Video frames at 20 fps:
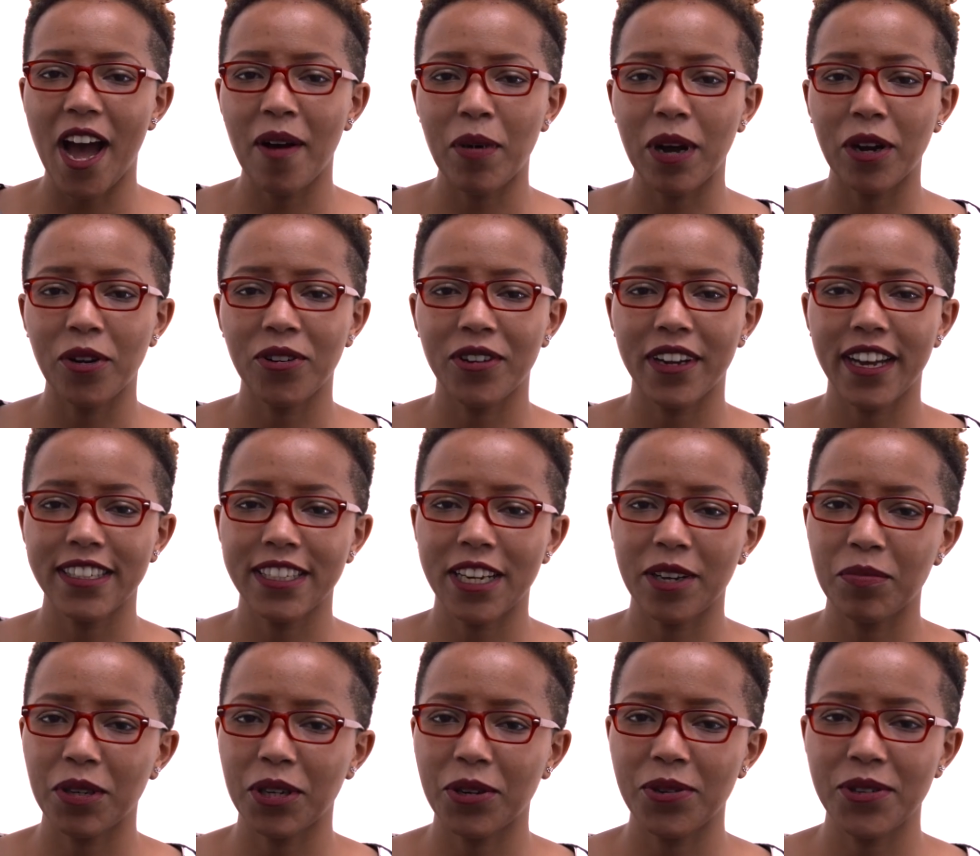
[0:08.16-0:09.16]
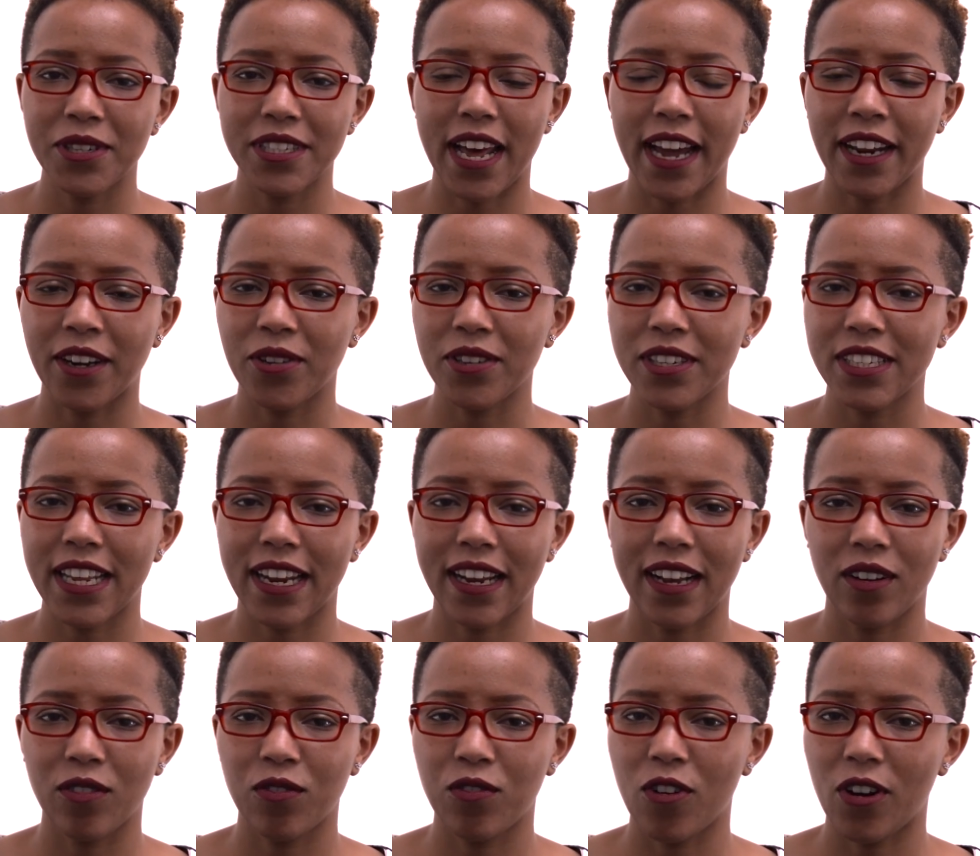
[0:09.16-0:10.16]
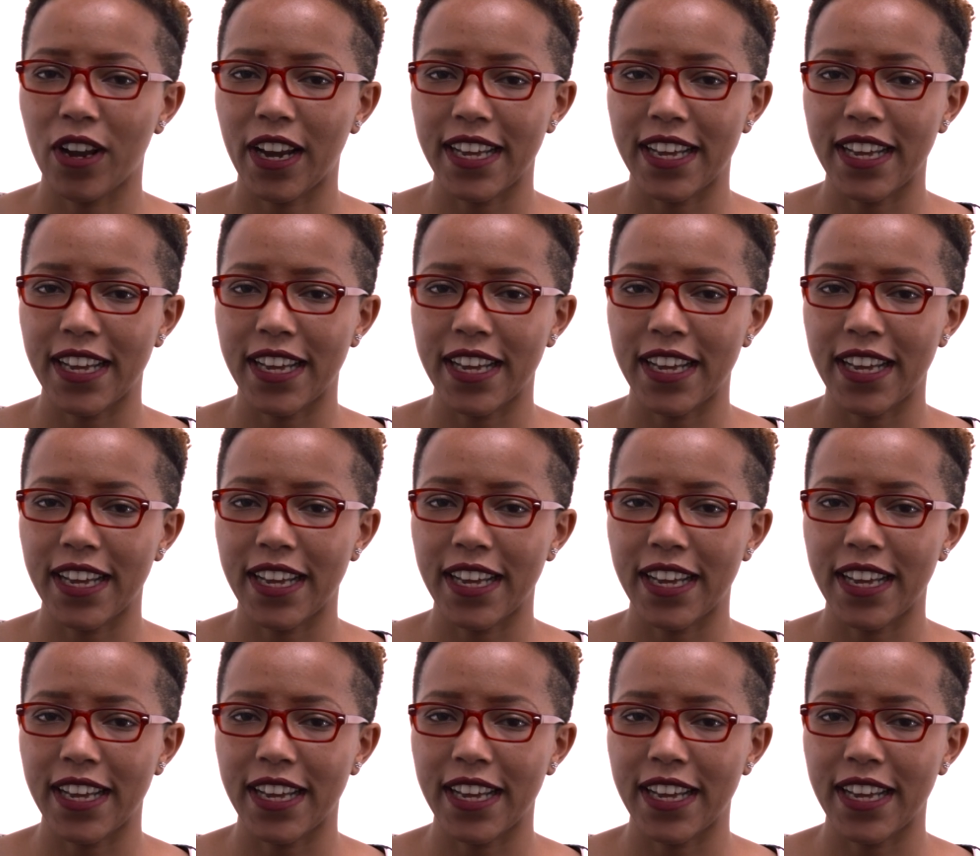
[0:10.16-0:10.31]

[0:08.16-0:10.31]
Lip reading: I'm a go-getter because I don't settle for